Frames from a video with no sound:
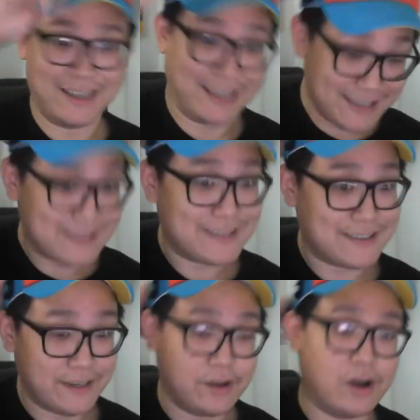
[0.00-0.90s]

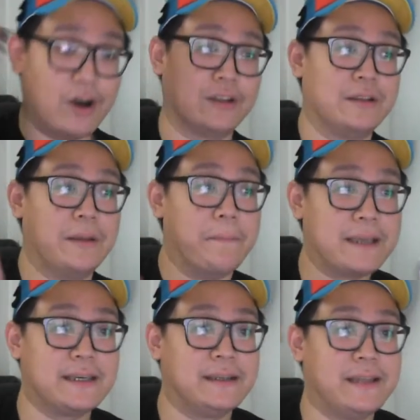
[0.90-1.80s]
insisting on
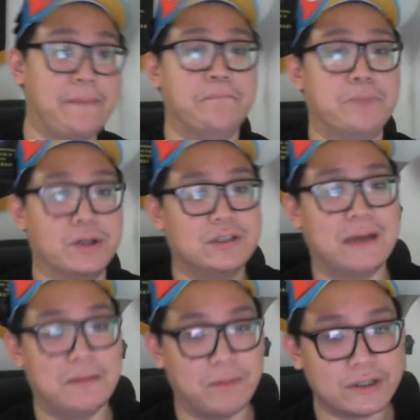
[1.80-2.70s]
mixing them bottle
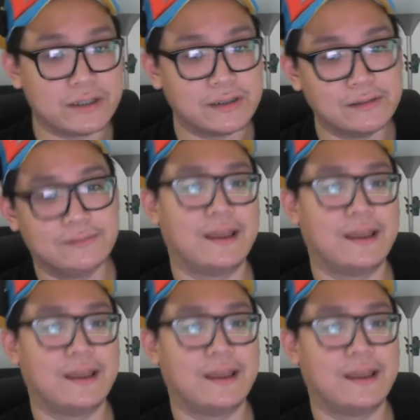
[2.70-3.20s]
by bottle,